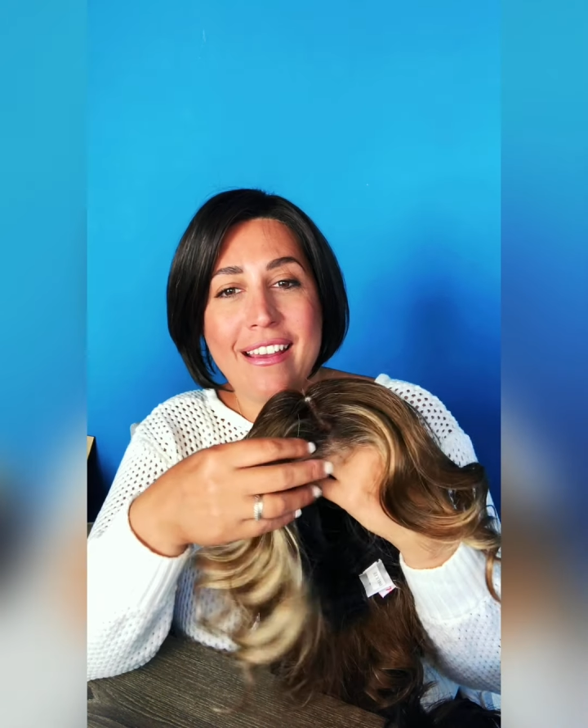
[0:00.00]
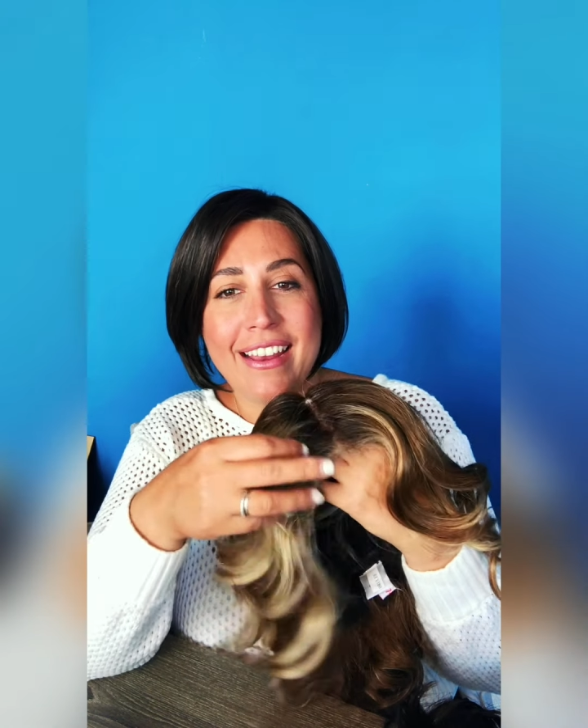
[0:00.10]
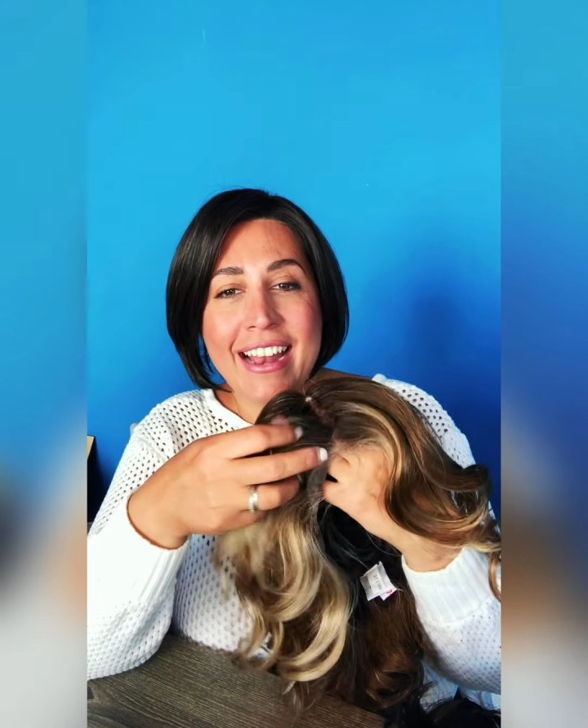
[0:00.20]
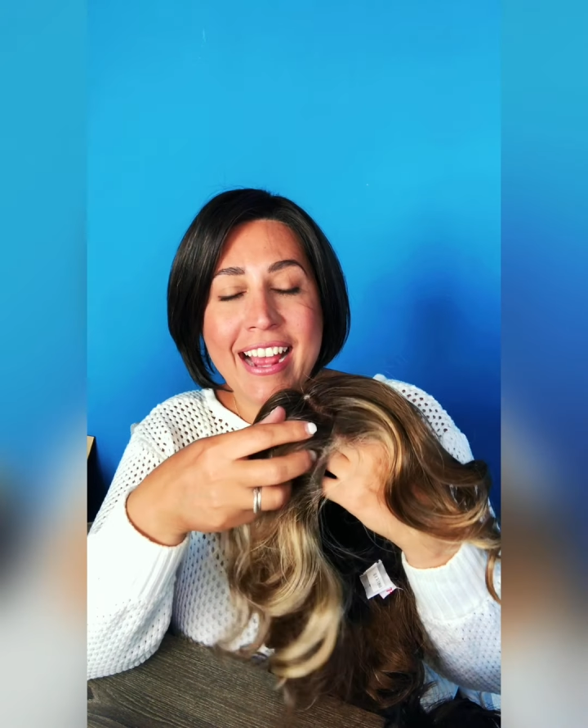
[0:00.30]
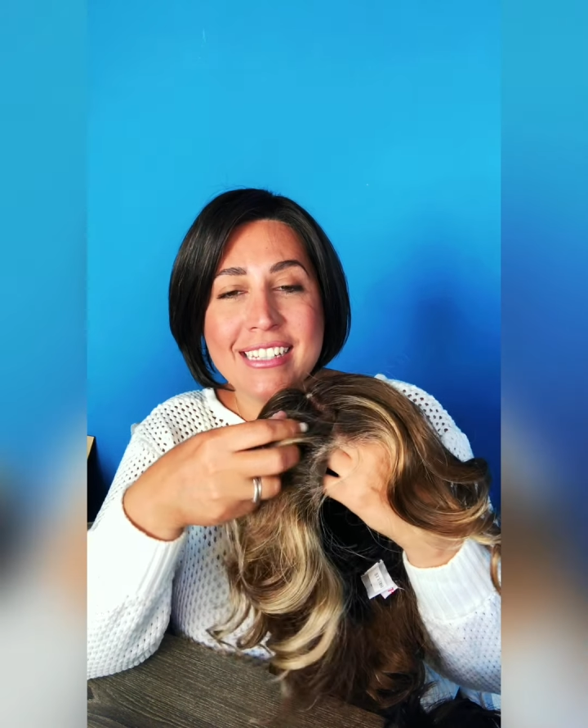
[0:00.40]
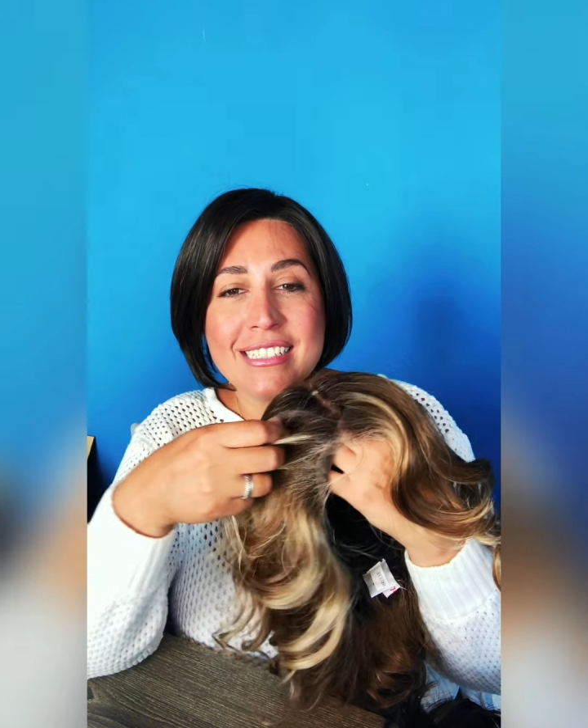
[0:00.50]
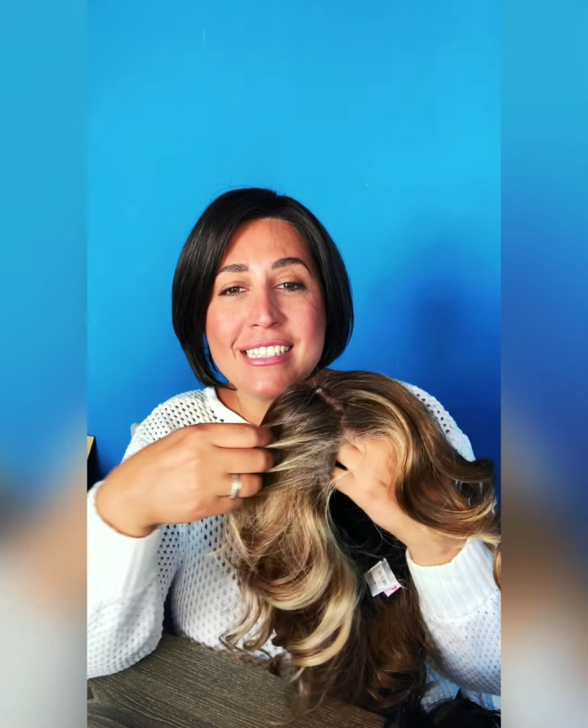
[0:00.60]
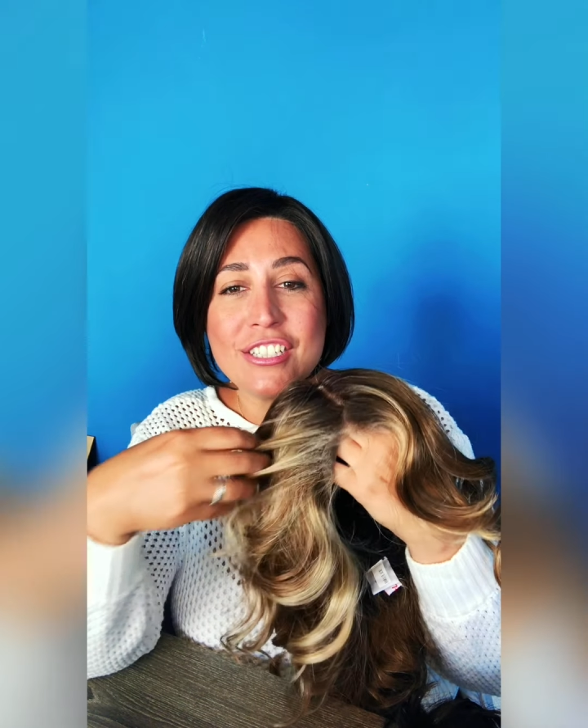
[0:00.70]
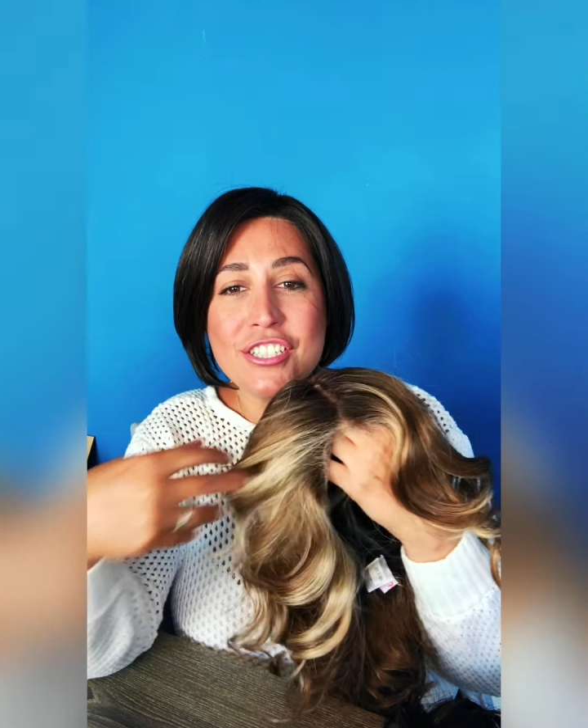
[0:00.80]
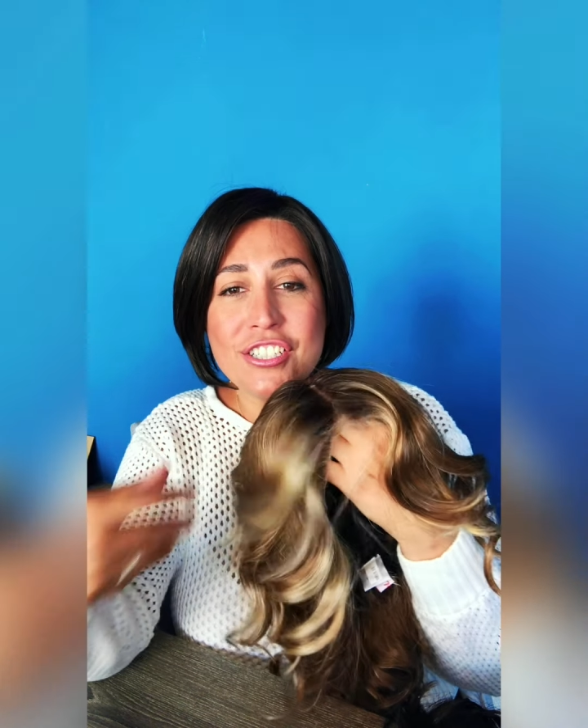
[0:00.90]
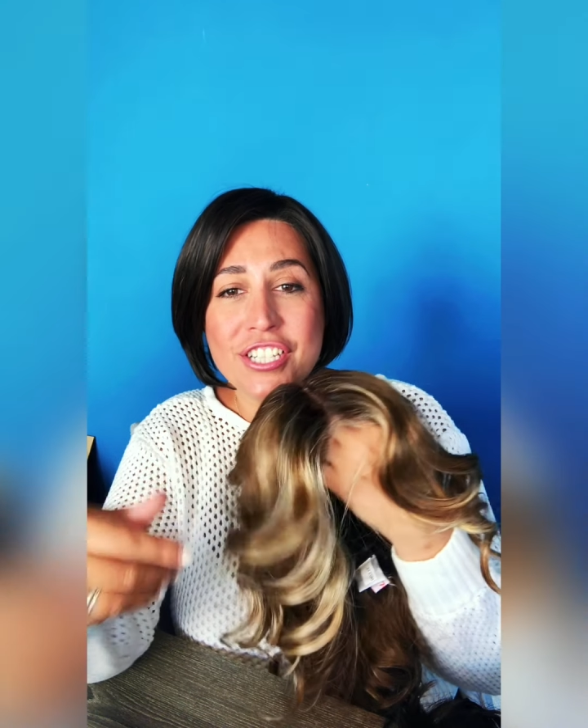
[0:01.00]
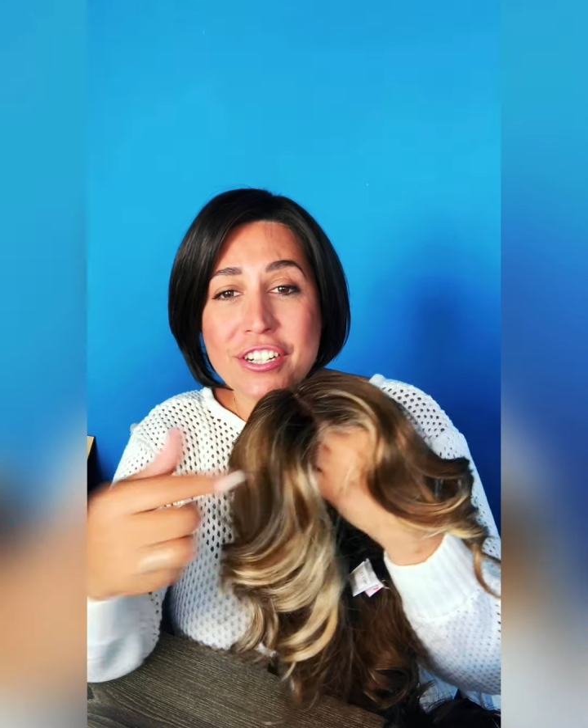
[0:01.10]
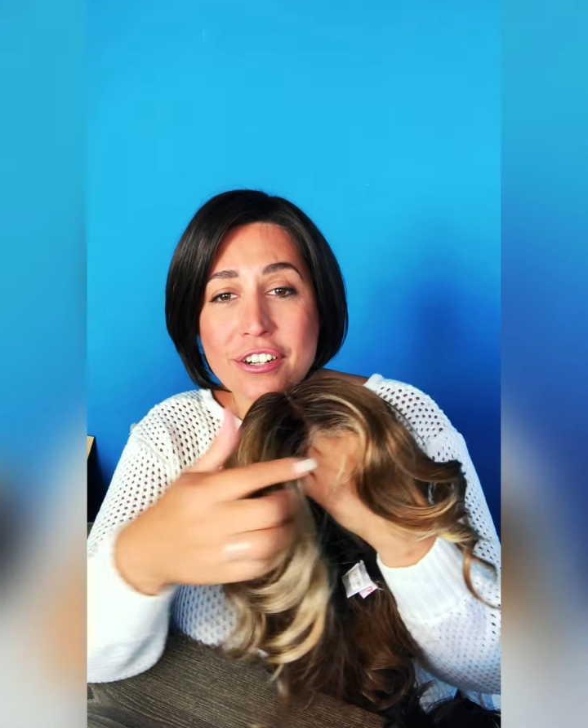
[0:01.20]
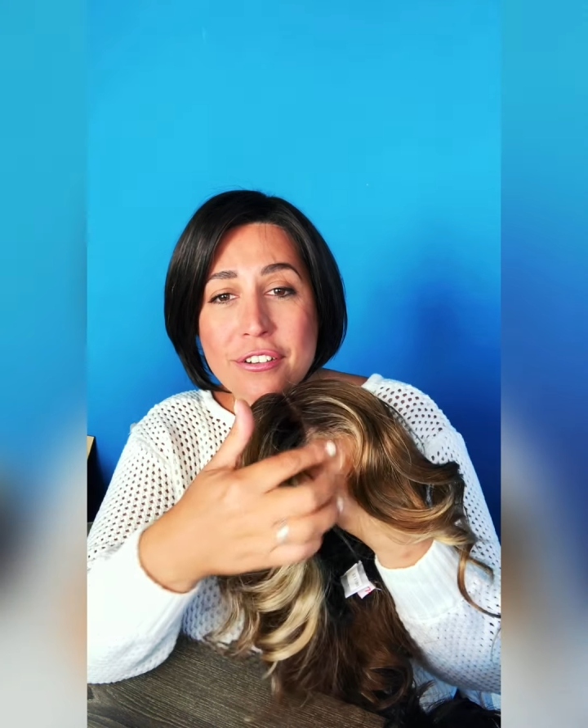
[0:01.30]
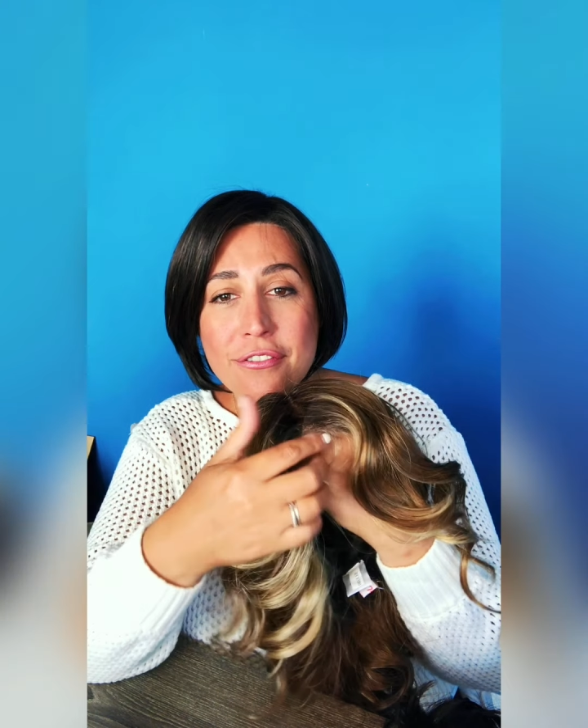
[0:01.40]
It has the
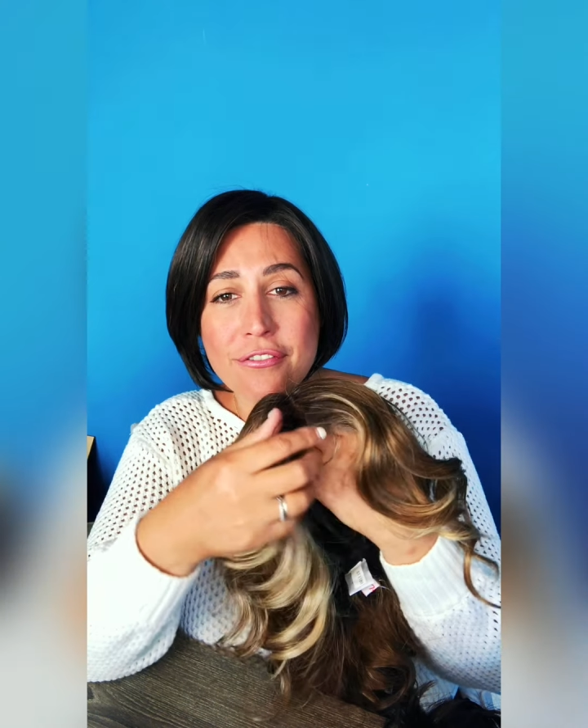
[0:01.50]
sheer